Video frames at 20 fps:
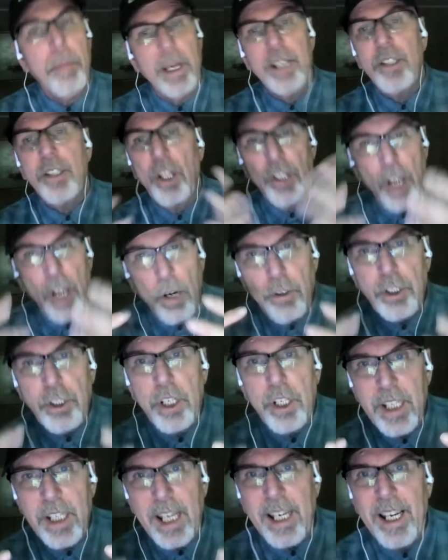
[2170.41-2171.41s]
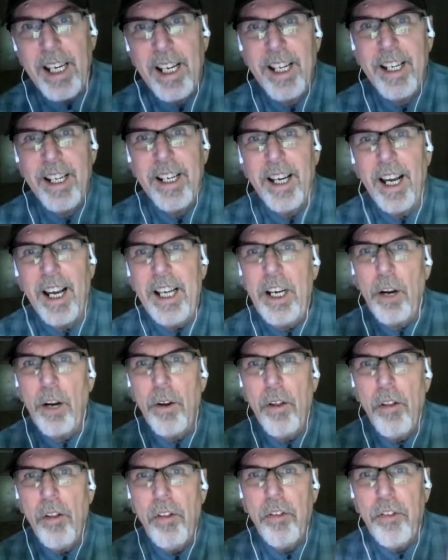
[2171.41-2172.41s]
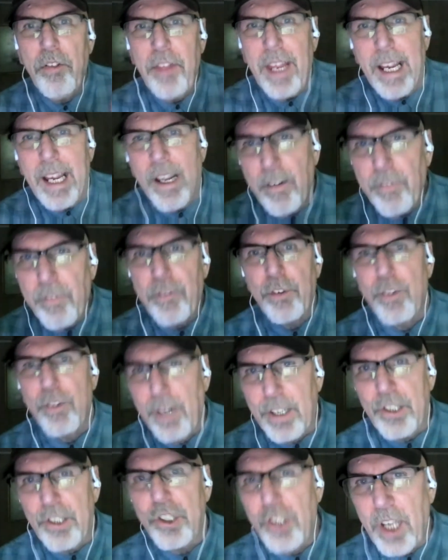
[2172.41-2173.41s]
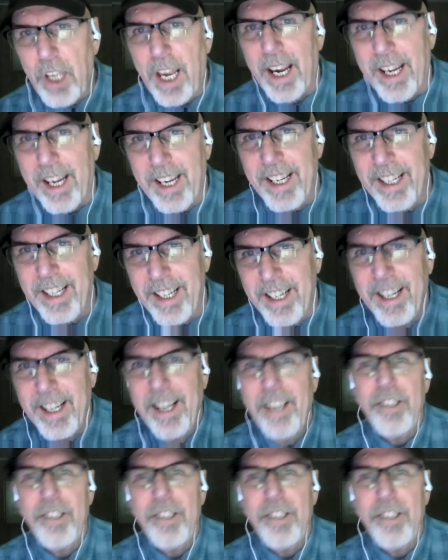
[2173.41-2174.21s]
But it's the notion that, you know, think for a second.